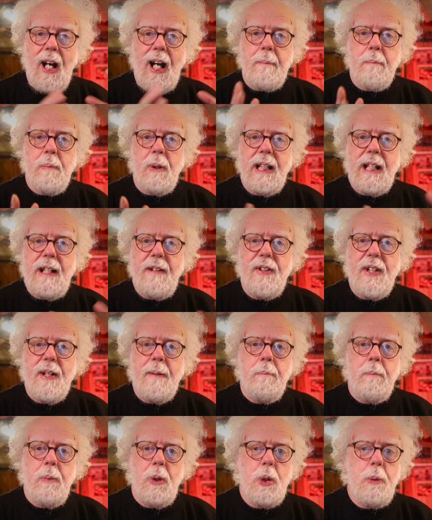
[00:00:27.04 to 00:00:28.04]
I believe
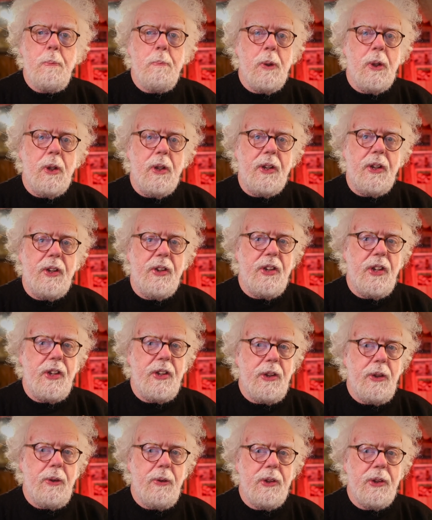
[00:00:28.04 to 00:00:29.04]
that Bloomberg, the
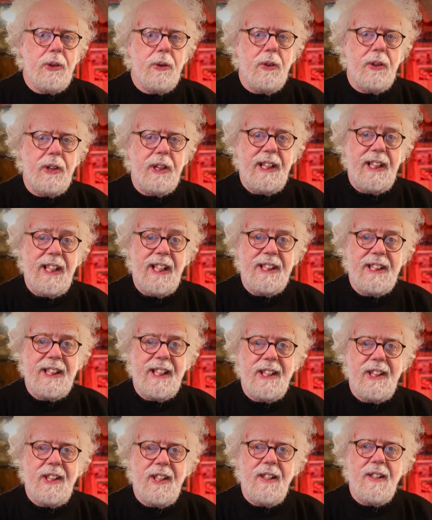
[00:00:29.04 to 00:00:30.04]
news
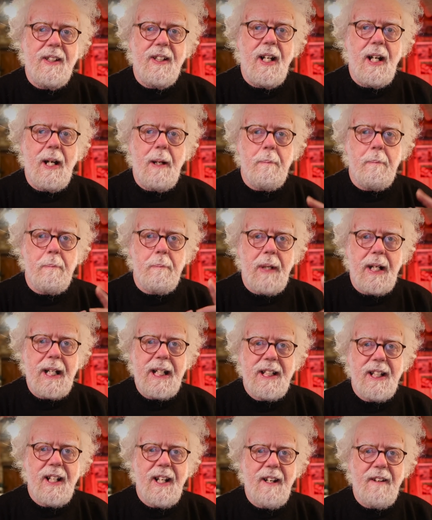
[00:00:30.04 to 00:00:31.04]
organization,
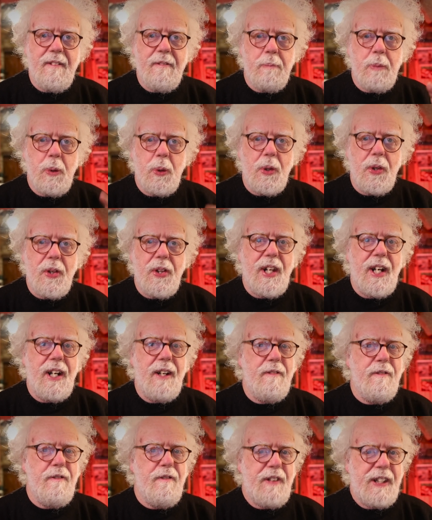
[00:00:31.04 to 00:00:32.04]
might have put
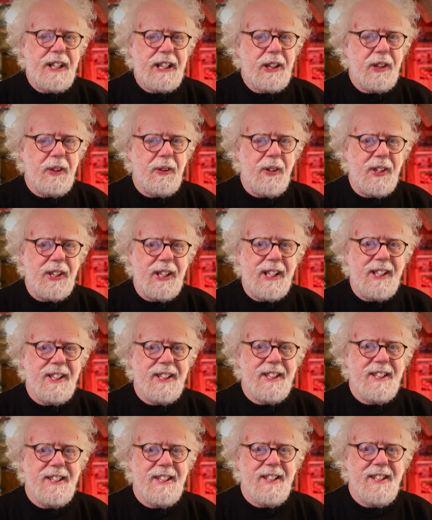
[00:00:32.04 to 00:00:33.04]
their finger on
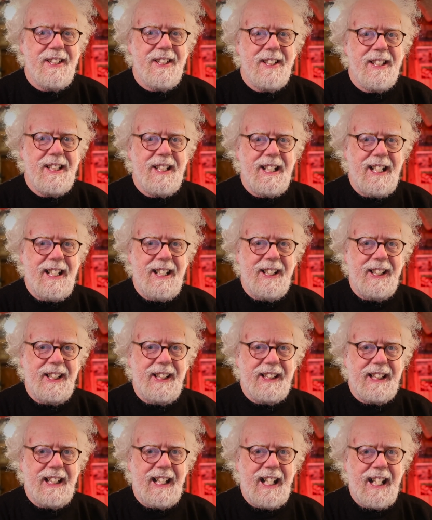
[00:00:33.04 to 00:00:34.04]
it in
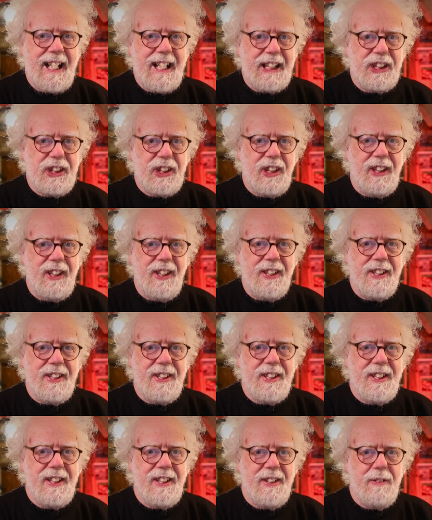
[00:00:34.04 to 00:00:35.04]
this
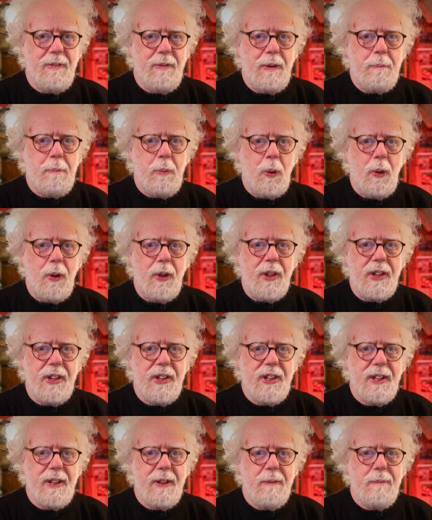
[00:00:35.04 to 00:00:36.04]
excellent
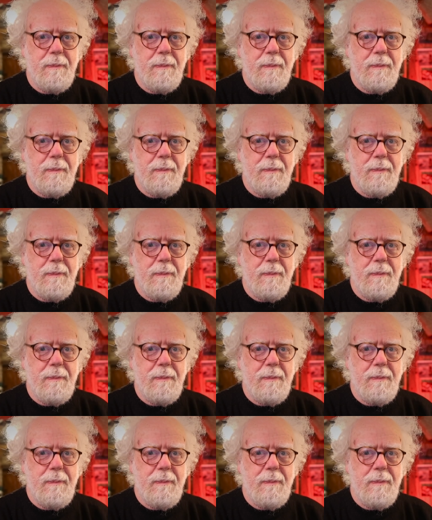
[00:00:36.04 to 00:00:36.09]
report.